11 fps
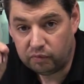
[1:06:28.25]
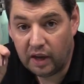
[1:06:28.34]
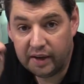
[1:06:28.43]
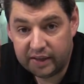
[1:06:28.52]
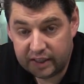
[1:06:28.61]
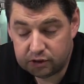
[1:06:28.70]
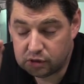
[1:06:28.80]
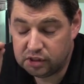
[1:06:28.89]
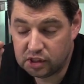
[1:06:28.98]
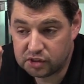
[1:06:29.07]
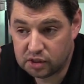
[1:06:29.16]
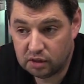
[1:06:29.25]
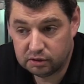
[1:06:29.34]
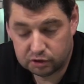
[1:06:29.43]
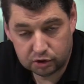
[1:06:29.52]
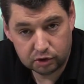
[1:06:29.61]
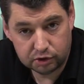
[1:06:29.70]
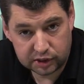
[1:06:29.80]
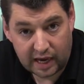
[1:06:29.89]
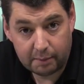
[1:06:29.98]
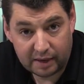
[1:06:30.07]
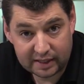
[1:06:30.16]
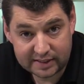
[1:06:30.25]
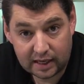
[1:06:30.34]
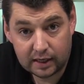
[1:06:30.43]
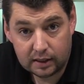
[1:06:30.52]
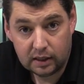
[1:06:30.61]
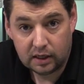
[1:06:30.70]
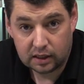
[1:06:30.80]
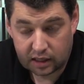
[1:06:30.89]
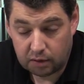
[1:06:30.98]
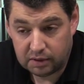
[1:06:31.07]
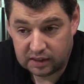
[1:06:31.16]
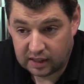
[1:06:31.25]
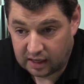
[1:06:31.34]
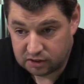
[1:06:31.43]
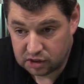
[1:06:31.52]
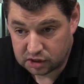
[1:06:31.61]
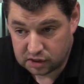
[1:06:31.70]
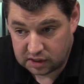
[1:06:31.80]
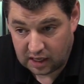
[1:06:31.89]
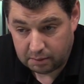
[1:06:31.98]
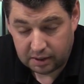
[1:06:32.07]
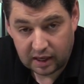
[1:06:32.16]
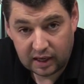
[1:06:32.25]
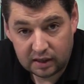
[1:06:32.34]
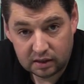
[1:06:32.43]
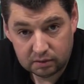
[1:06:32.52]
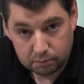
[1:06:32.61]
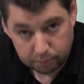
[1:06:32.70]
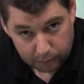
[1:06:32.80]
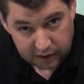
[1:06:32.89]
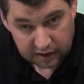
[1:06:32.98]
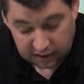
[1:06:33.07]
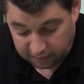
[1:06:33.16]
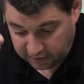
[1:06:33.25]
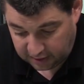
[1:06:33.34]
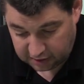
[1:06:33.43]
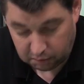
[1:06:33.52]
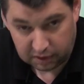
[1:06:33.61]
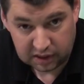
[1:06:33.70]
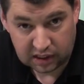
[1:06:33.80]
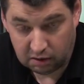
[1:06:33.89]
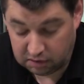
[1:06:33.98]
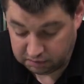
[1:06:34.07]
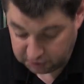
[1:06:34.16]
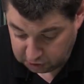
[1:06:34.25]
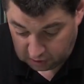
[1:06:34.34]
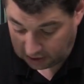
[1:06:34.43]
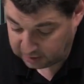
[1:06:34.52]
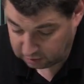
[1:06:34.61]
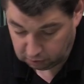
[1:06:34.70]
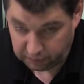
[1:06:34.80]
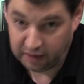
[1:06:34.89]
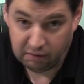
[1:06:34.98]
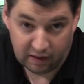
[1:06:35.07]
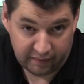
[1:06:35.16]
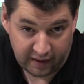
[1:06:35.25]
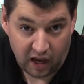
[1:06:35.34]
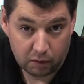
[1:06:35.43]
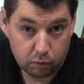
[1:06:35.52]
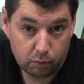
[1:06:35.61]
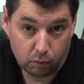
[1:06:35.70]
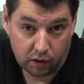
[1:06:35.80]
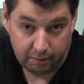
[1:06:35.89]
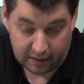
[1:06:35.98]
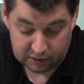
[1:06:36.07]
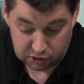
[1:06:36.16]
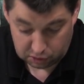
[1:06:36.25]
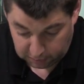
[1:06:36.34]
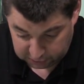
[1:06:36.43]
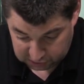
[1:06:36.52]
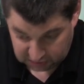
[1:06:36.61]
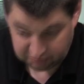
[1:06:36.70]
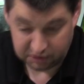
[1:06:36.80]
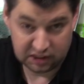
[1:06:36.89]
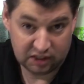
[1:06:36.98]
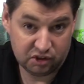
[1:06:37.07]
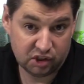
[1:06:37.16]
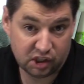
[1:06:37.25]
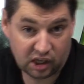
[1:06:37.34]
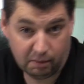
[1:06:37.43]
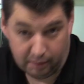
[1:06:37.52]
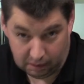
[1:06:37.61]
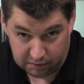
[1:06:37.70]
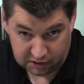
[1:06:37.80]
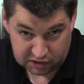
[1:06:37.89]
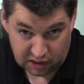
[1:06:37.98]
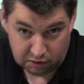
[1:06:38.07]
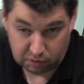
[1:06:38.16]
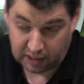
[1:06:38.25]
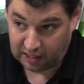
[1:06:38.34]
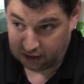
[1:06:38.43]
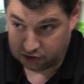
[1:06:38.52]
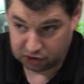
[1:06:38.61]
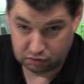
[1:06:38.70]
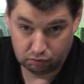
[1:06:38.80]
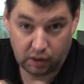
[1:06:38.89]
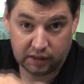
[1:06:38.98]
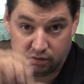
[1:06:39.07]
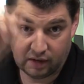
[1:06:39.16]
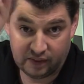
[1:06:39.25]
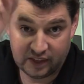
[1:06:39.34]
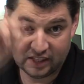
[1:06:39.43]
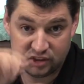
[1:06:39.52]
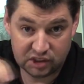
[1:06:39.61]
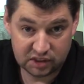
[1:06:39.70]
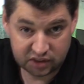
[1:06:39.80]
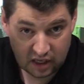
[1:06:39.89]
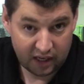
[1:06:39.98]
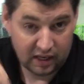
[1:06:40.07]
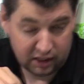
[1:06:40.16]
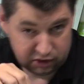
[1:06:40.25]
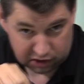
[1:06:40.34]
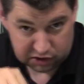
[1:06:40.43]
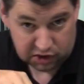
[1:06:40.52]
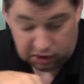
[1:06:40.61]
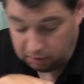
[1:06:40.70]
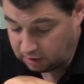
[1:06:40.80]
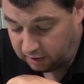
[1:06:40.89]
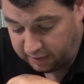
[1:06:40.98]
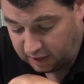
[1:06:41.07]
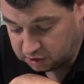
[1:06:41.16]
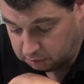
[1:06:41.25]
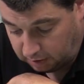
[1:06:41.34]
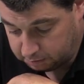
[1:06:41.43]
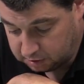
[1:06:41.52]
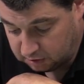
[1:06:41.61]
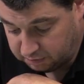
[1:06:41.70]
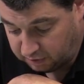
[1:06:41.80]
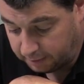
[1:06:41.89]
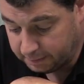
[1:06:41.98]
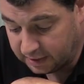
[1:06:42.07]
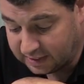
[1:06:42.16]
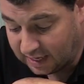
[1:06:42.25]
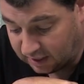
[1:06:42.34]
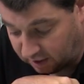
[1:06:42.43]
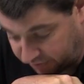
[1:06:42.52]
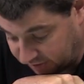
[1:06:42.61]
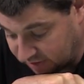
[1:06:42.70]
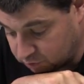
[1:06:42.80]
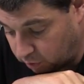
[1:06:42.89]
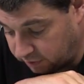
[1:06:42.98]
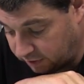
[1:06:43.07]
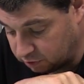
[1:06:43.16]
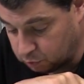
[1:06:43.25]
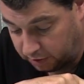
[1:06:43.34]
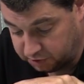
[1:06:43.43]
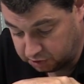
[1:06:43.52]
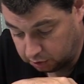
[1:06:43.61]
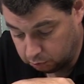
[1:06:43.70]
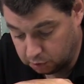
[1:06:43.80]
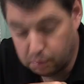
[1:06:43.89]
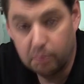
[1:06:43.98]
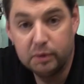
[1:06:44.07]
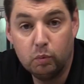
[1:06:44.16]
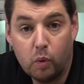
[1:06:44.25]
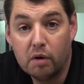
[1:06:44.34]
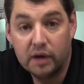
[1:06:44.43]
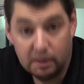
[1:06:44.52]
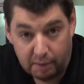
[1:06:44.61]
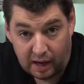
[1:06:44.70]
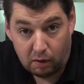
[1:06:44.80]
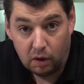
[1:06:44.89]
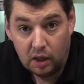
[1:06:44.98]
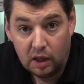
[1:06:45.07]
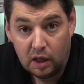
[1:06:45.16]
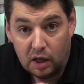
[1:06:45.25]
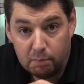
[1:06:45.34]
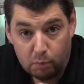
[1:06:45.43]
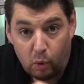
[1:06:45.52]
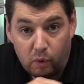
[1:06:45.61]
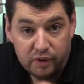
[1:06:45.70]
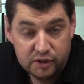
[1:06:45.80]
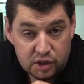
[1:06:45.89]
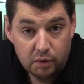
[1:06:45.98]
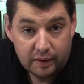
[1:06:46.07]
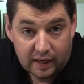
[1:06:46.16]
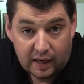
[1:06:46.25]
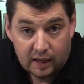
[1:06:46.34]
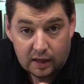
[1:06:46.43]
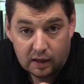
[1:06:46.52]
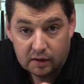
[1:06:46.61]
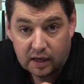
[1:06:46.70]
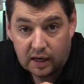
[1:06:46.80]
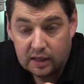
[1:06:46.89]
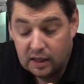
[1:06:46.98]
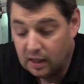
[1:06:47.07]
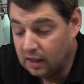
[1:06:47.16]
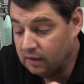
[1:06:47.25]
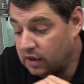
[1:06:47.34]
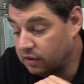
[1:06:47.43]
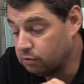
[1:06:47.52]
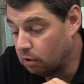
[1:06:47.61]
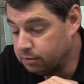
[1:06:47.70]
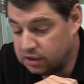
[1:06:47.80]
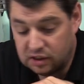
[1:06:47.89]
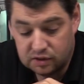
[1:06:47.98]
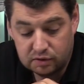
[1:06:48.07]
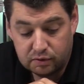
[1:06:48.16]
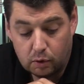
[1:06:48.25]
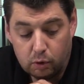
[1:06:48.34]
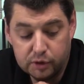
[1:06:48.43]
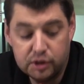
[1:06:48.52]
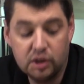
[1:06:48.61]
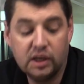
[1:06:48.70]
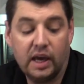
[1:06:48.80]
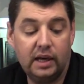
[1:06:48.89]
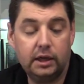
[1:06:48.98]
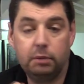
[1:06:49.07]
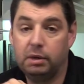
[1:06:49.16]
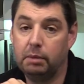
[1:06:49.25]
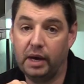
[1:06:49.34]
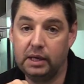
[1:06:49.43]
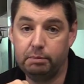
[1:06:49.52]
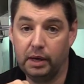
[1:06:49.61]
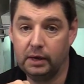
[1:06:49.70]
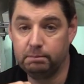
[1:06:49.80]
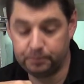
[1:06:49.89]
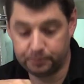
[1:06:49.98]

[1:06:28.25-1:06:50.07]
and literally just dab at it go in there and just dab it in put it in there and away you go and if you do get any on there around there I wouldn't worry about it too much and if you did you could come back with the external color and just run it around the edges just to do it like that you'd be absolutely fine but again I think that's one of those ones you would probably worry about more than doing it okay the other option is of course you can get a little bit of paper